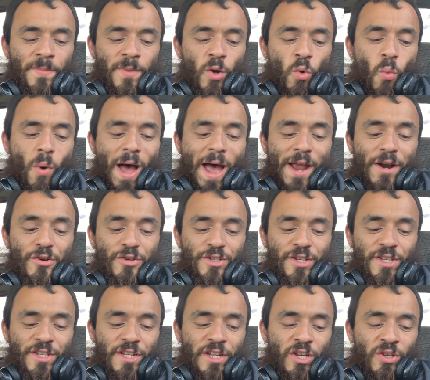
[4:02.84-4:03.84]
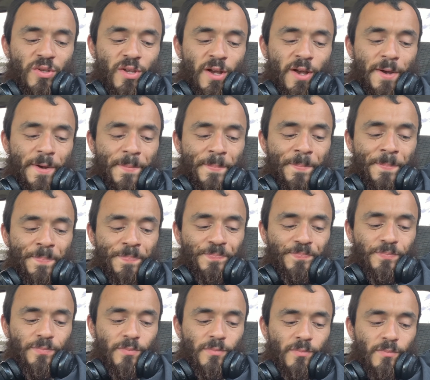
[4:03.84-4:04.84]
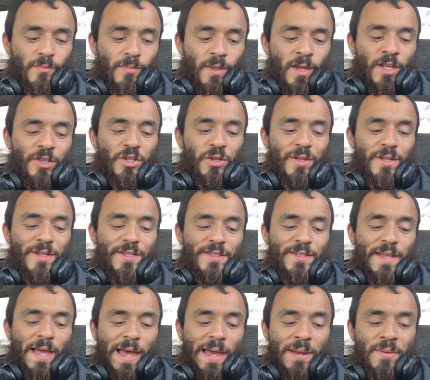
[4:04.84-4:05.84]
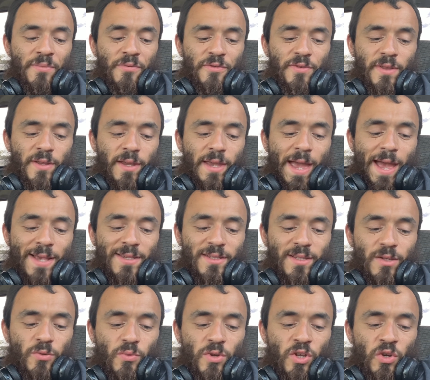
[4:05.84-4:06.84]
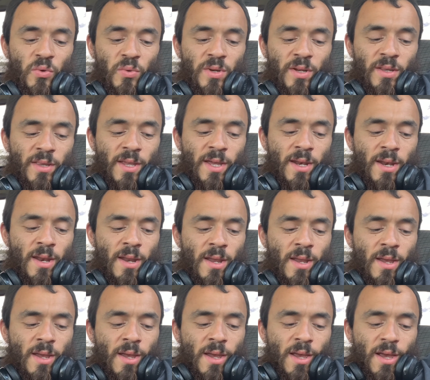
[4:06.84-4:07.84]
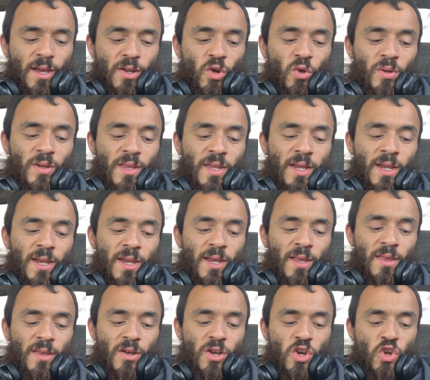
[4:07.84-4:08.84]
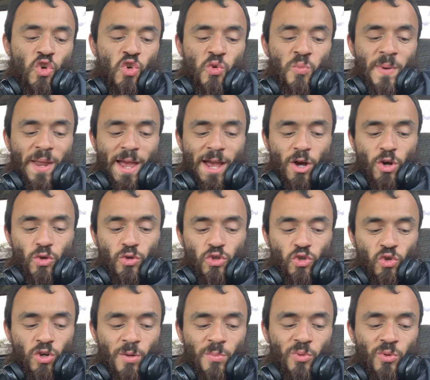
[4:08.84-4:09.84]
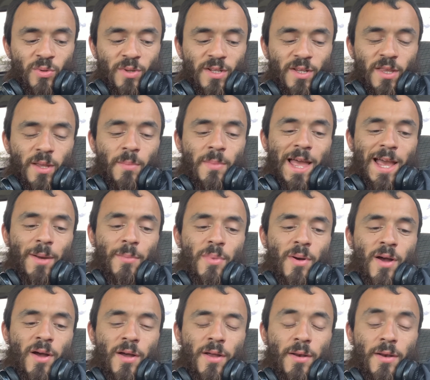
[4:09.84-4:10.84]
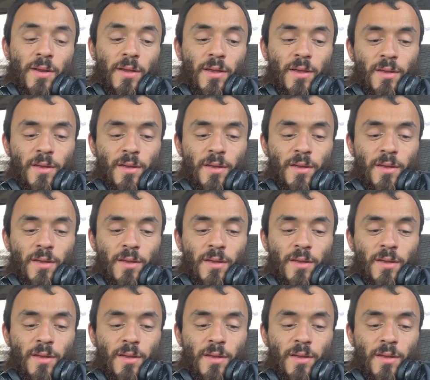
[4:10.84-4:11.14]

the wires continue to hum until it is time for the ghastly reunion then, and only then can the doomed house crumble into the black pond.